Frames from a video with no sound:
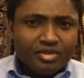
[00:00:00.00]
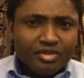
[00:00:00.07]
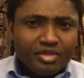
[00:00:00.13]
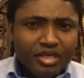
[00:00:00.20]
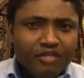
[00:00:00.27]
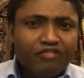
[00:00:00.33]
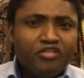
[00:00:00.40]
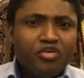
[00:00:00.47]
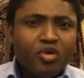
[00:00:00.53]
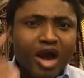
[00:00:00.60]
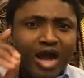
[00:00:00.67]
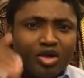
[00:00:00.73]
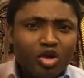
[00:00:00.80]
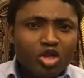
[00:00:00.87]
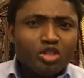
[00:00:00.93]
If you
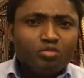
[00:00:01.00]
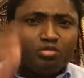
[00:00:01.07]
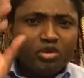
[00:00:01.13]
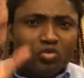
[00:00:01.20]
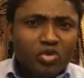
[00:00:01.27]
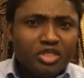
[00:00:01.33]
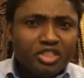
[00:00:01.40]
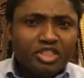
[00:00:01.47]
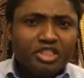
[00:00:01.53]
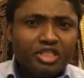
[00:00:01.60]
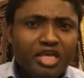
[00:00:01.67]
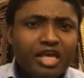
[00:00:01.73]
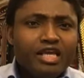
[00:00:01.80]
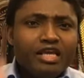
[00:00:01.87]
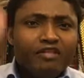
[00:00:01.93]
are not bewitched,
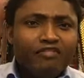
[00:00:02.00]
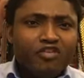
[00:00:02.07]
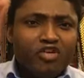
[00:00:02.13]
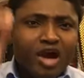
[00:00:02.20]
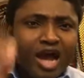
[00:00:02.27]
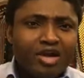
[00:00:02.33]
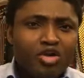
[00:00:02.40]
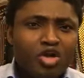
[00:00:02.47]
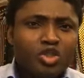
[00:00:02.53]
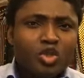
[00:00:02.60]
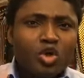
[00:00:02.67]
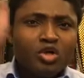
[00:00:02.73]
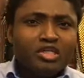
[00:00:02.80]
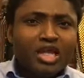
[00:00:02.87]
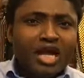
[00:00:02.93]
if you are not
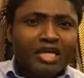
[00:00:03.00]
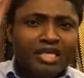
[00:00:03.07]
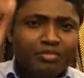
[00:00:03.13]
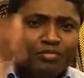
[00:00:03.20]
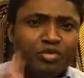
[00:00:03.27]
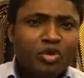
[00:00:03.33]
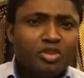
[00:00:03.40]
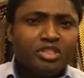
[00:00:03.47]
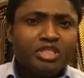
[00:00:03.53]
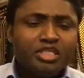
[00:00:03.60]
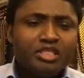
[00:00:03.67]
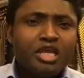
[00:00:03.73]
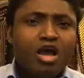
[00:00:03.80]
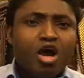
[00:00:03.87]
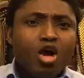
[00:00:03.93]
under
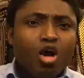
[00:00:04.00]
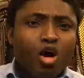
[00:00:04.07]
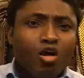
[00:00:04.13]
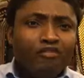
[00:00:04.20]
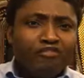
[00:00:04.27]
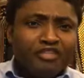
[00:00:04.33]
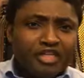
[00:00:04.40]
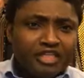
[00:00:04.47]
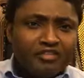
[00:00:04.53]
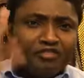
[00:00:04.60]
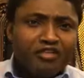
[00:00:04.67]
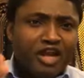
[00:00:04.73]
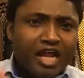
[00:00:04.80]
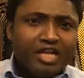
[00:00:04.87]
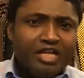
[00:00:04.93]
hypnosis of these
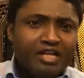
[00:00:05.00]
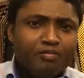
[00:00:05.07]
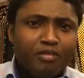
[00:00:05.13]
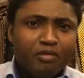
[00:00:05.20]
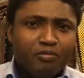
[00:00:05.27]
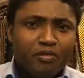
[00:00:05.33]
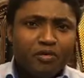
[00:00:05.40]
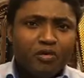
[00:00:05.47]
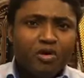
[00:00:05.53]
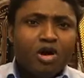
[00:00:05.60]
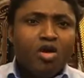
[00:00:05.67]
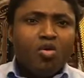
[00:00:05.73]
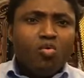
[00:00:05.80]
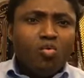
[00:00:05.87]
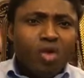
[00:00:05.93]
Fulani people,
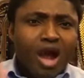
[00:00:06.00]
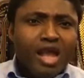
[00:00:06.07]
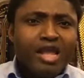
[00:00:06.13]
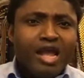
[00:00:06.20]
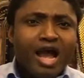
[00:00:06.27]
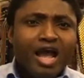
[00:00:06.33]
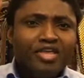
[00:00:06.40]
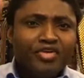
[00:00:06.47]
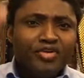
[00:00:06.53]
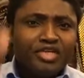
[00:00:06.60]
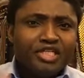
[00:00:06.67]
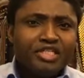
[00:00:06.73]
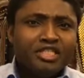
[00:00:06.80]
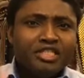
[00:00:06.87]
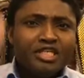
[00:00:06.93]
why are you
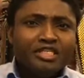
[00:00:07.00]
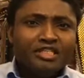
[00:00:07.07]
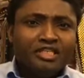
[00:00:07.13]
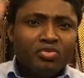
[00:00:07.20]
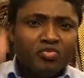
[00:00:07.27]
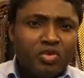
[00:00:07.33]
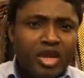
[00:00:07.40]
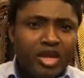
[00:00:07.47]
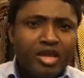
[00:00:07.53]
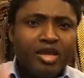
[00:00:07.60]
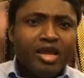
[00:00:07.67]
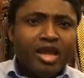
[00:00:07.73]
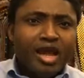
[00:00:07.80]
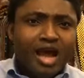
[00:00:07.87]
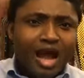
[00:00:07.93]
reasoning the way
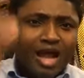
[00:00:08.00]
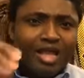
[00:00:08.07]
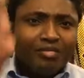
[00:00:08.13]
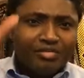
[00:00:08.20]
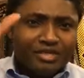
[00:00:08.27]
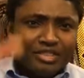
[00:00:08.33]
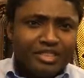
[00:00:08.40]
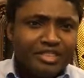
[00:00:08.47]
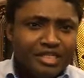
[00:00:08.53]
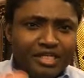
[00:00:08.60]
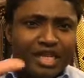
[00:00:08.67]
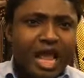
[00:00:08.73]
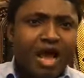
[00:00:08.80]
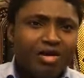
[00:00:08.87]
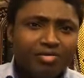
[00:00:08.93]
I am reasoning
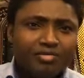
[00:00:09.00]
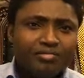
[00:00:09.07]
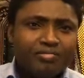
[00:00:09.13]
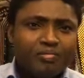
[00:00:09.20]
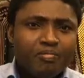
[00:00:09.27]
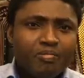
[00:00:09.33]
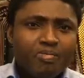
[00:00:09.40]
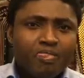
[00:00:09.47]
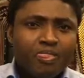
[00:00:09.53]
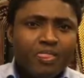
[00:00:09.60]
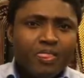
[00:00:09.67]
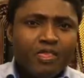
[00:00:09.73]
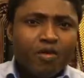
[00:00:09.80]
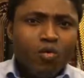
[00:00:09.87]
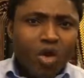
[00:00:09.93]
now?
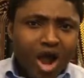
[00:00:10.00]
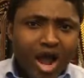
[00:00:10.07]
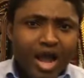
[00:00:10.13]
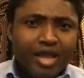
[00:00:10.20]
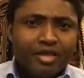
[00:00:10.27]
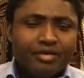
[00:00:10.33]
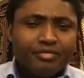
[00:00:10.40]
Why?